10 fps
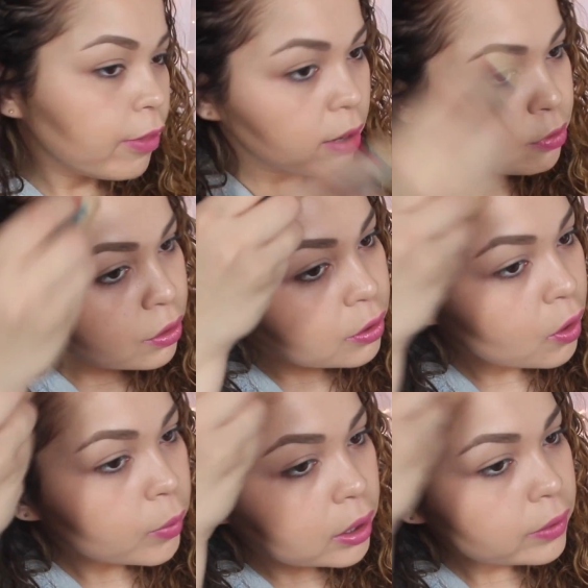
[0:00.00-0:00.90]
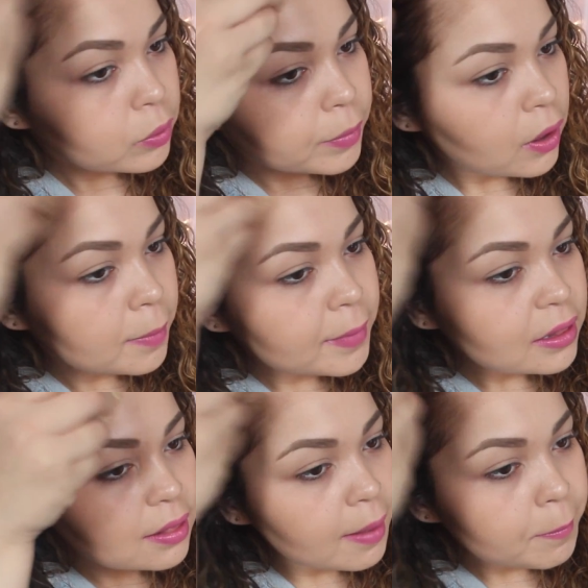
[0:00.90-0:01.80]
And then I'm just going to go with a little bit on my
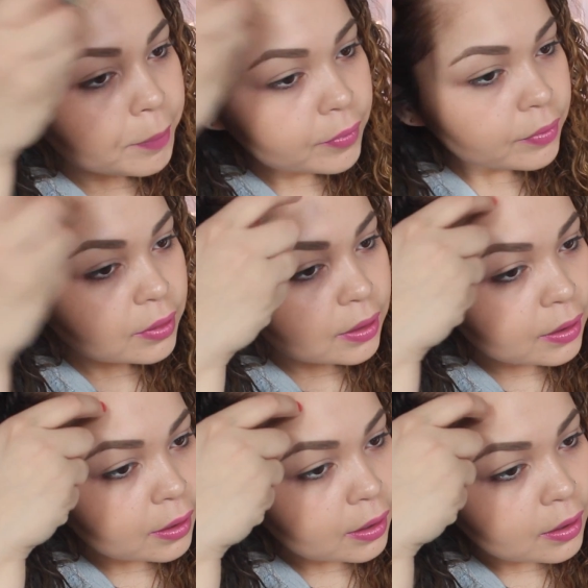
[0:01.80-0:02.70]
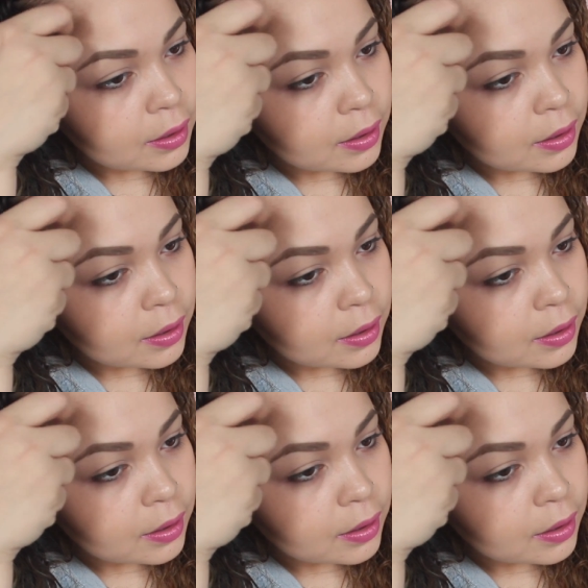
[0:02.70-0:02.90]
temples here.